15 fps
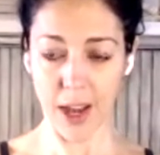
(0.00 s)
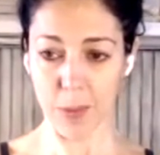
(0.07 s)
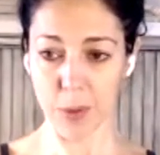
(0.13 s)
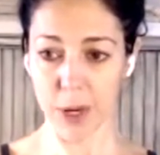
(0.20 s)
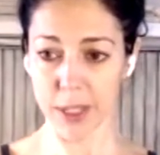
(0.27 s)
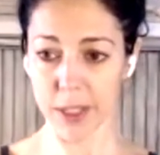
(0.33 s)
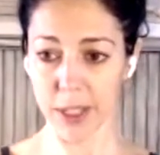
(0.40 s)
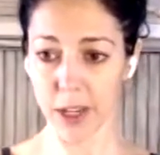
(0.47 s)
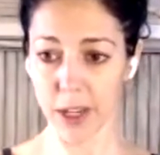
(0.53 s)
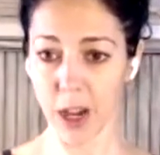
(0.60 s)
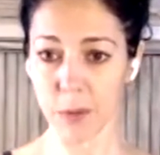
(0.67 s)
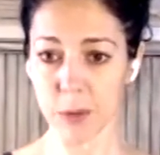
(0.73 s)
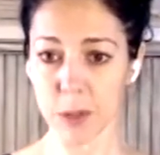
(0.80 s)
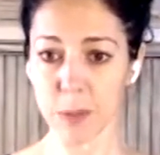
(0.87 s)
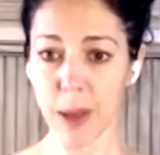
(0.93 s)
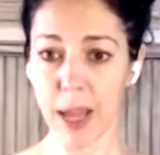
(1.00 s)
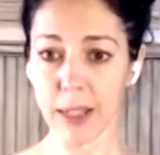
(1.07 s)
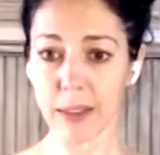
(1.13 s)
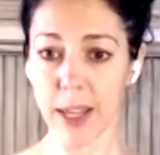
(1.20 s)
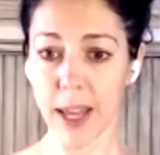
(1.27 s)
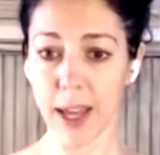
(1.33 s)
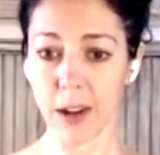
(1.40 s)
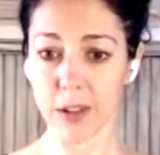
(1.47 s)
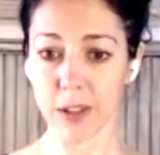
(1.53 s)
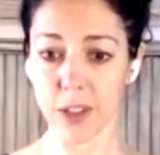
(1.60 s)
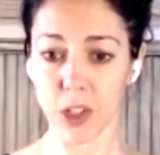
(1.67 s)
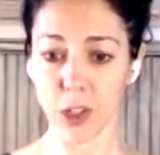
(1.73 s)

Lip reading: now bring the arms back down,